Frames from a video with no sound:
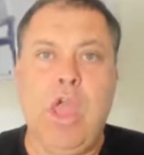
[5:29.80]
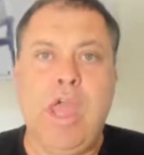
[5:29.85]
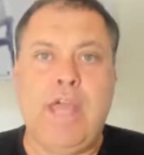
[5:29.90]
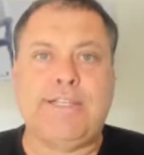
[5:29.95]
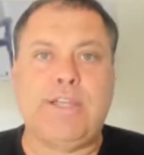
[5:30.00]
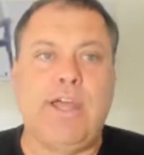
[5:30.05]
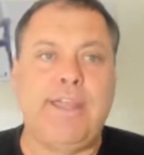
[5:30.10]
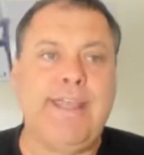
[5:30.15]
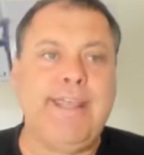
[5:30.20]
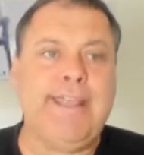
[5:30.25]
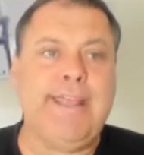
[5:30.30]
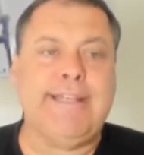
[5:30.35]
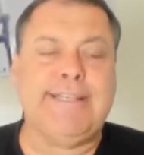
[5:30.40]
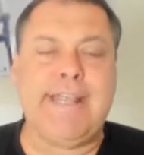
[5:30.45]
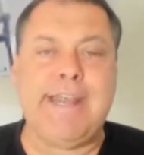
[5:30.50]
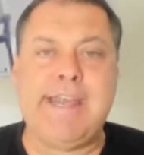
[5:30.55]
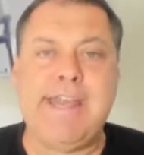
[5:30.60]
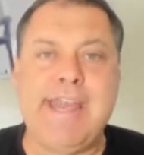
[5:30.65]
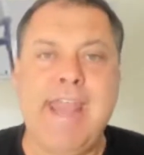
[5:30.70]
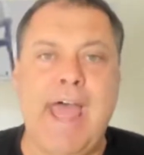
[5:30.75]
So I think there's
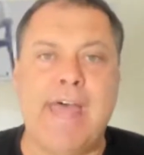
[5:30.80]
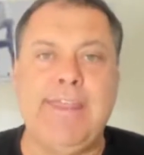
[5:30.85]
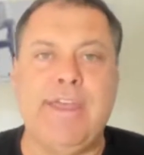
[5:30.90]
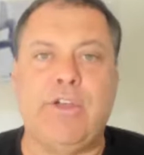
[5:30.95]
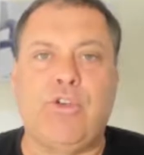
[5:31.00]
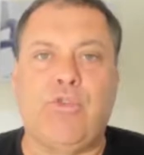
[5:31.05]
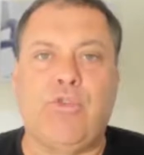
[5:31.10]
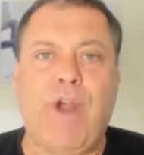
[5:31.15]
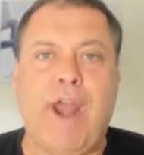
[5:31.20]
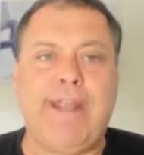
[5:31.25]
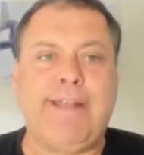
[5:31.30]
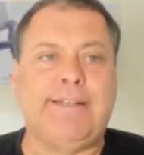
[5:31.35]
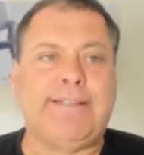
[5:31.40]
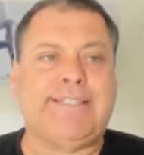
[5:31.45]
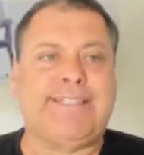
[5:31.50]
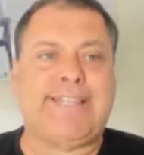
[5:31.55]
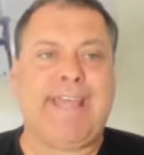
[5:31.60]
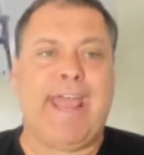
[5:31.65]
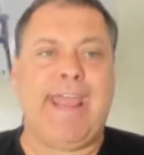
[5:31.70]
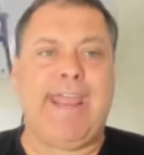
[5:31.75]
another great
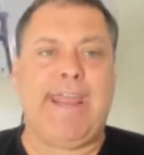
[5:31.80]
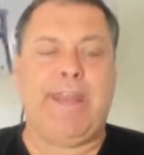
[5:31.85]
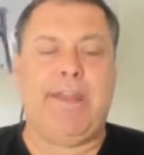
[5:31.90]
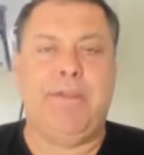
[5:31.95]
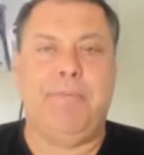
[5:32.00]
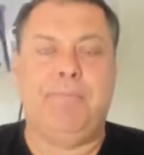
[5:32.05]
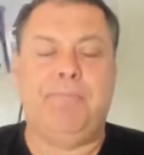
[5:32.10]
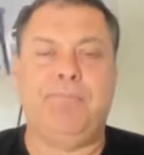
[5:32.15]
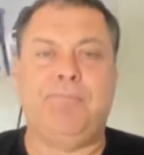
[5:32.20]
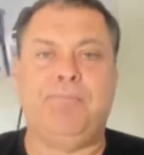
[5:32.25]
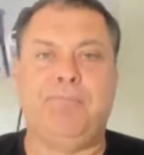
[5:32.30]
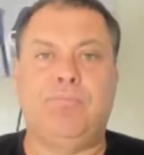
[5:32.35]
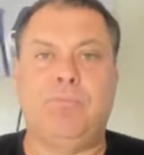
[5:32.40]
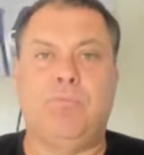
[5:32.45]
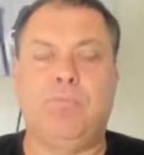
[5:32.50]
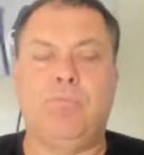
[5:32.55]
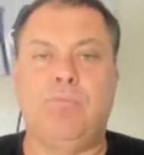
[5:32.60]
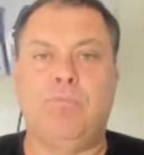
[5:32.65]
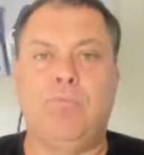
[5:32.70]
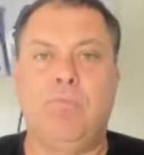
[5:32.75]
saying,
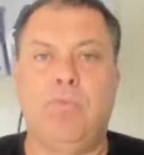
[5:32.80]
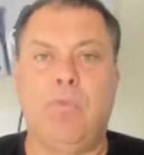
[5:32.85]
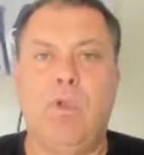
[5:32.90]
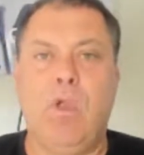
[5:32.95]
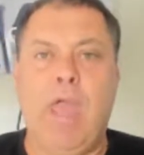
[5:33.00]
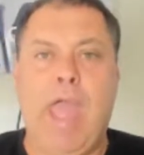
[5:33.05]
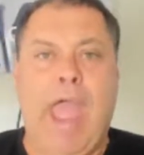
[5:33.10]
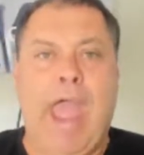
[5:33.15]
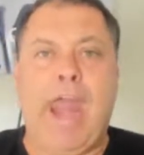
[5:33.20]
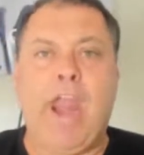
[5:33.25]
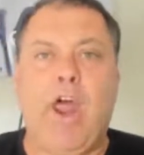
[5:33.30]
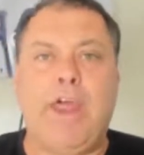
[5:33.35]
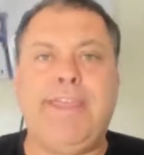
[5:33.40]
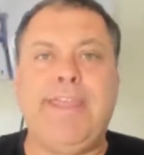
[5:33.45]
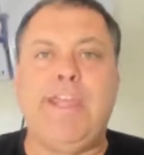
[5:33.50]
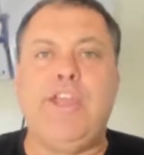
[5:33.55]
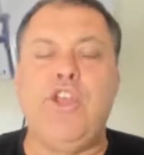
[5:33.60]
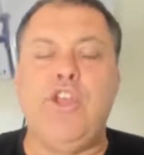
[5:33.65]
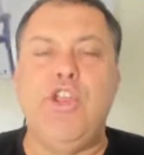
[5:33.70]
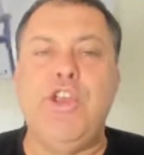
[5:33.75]
and I
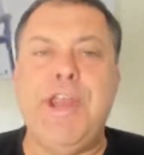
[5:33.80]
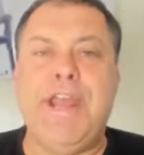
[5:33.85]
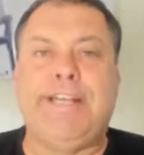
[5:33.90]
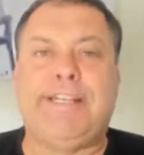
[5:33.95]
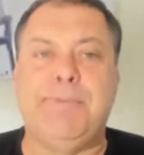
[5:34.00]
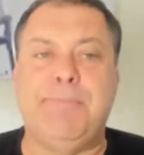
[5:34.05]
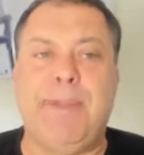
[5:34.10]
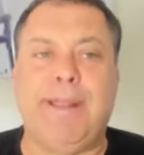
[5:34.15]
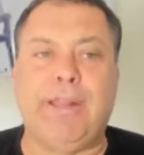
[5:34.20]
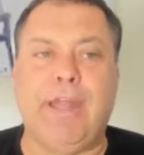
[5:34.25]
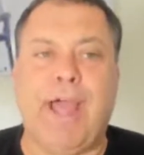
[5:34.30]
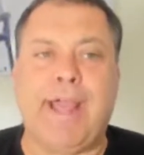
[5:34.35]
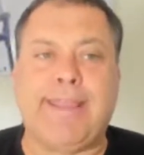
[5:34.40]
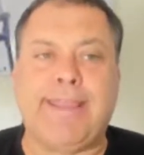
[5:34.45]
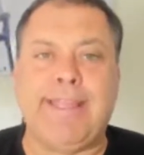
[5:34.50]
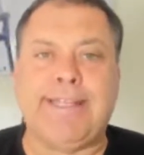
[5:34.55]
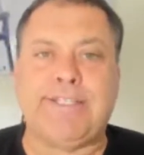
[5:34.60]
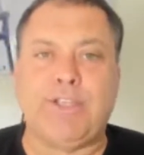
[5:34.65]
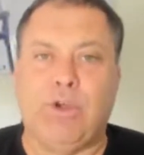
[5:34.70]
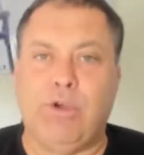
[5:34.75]
think you need to be like
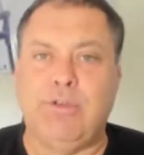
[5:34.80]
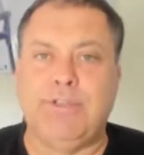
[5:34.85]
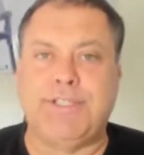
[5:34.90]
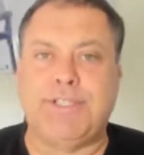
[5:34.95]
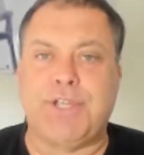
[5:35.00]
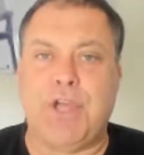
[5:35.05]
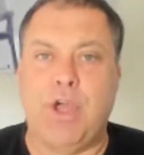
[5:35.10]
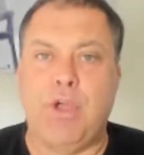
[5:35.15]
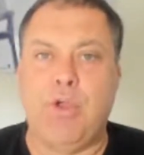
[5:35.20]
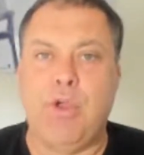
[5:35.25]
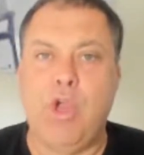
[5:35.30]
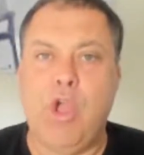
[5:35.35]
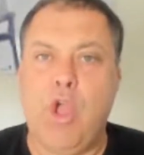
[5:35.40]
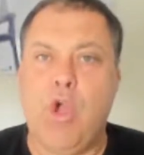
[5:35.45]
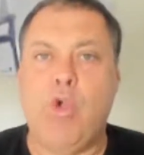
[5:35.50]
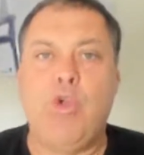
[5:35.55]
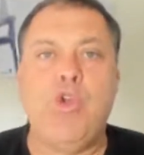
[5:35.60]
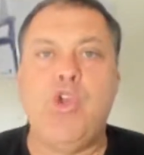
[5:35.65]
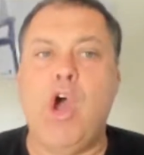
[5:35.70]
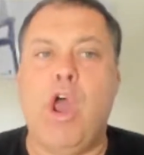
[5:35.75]
this also,
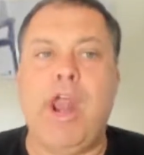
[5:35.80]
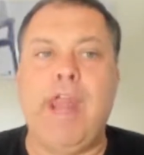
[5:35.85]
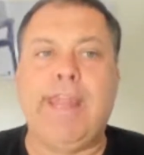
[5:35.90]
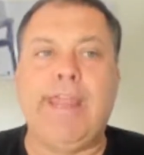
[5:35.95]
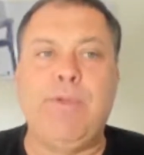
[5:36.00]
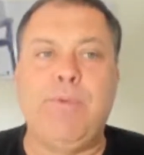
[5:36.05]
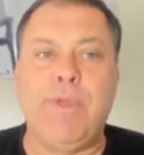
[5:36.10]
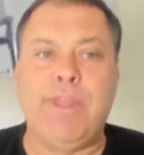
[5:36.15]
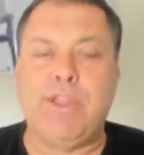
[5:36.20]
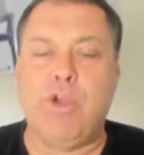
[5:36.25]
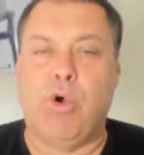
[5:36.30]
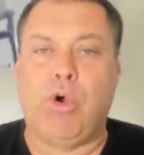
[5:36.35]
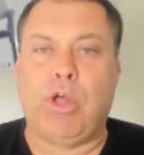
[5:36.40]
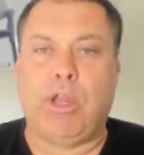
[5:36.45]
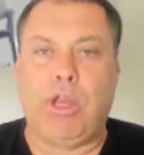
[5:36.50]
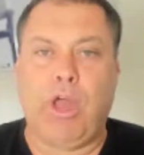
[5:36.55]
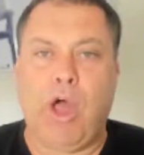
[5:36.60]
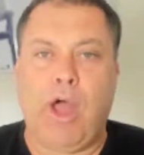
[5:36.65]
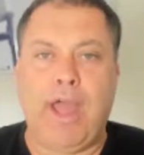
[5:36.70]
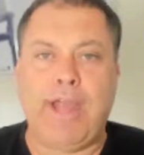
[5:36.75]
not only with your
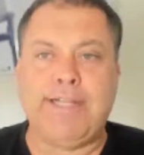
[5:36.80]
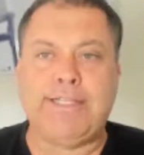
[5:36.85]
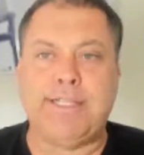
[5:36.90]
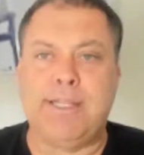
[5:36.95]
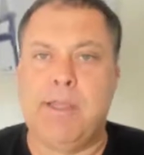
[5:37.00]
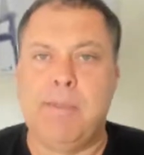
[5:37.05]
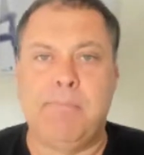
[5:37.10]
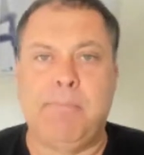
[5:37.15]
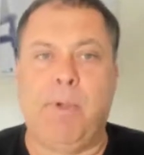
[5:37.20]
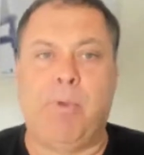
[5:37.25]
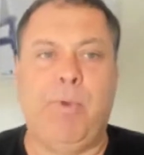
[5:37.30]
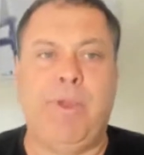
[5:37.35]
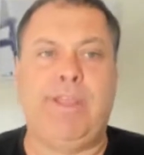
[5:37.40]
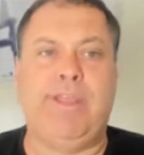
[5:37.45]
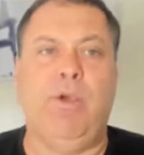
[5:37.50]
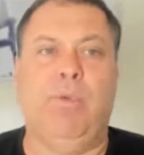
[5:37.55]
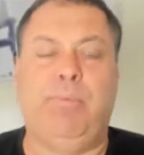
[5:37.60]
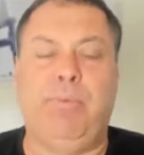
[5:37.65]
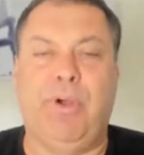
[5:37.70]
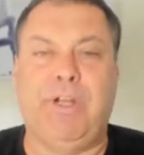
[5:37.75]
clients, but with
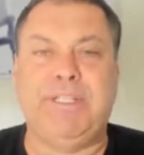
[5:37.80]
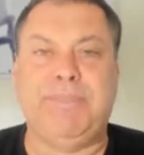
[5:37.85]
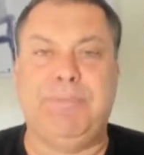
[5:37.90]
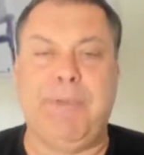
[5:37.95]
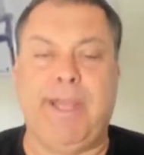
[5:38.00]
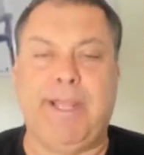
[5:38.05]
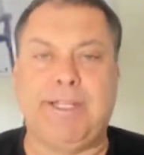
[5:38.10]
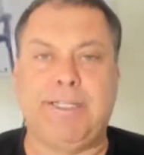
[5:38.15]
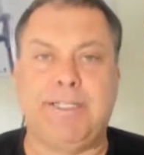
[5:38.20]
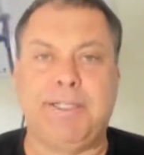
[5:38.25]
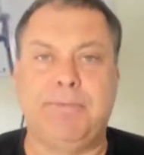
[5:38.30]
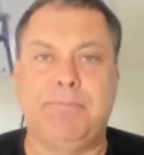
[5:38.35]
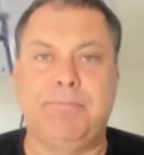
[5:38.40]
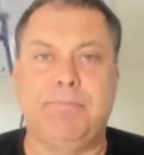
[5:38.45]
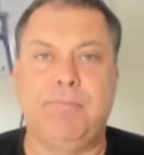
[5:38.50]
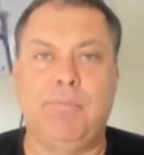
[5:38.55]
your prospects.